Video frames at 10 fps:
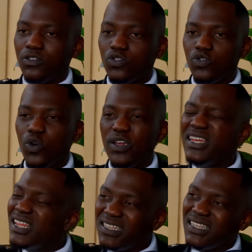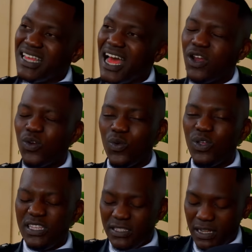So in that itando,
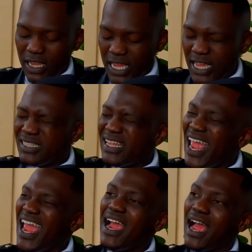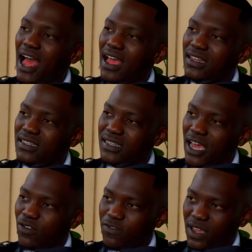he has anger
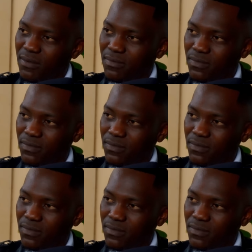inside of him.